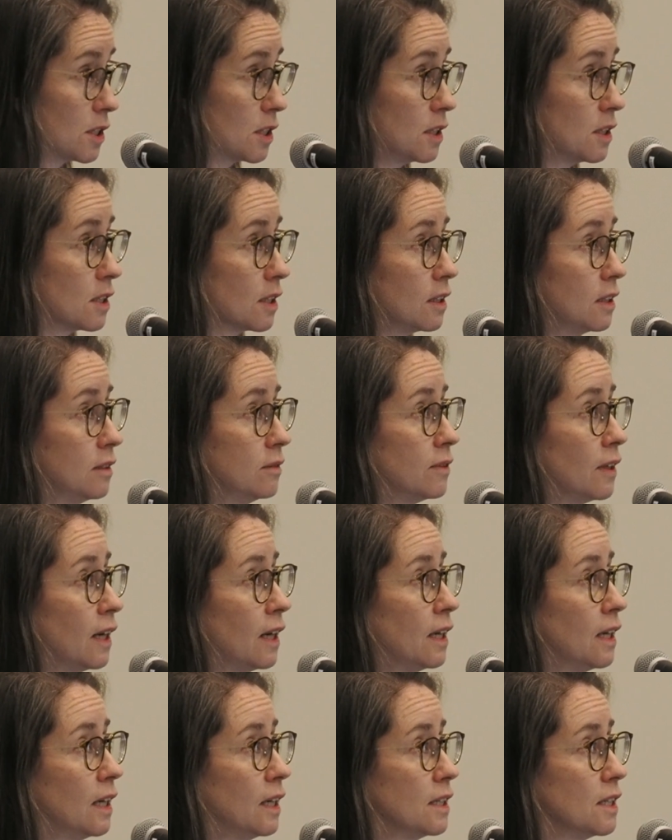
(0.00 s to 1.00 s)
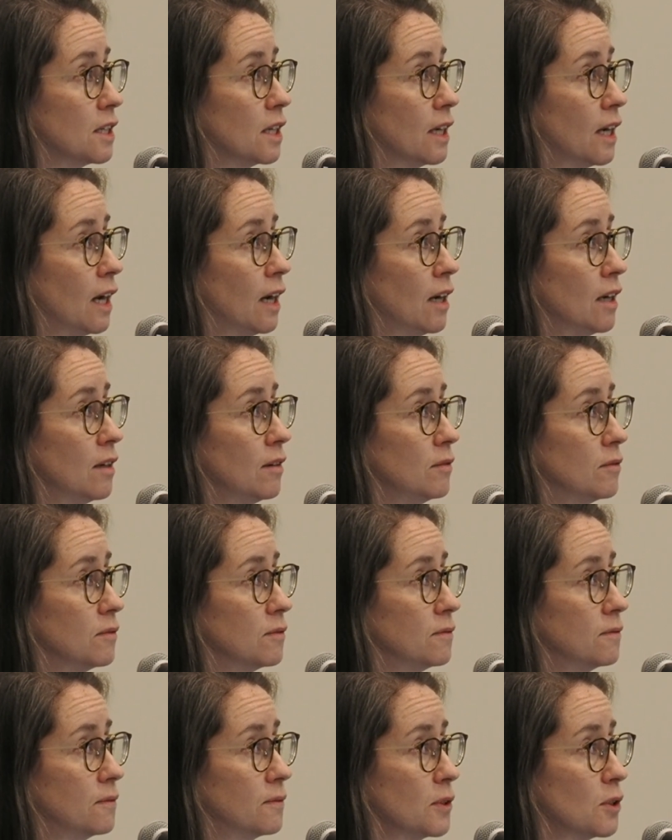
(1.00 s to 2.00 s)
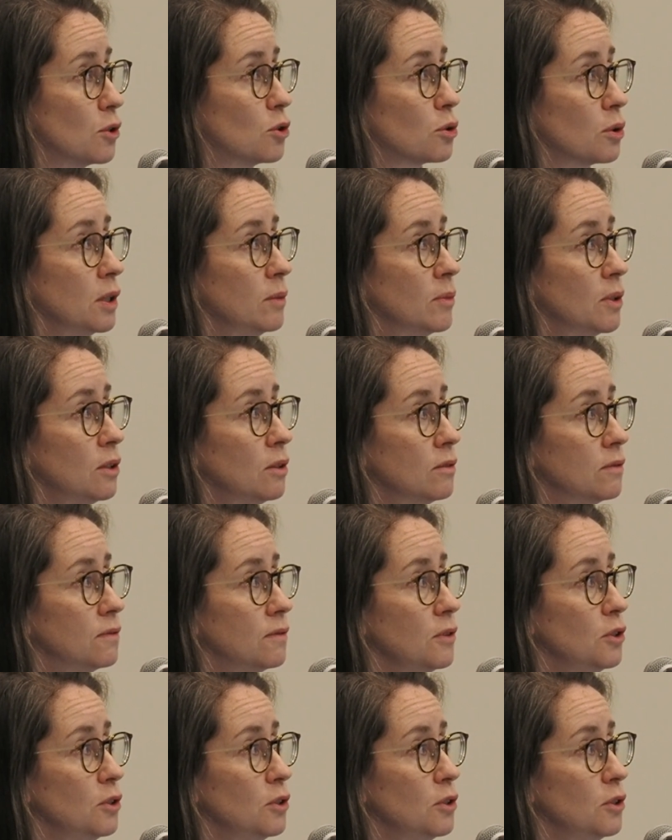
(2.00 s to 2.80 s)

to deliver for the treatment of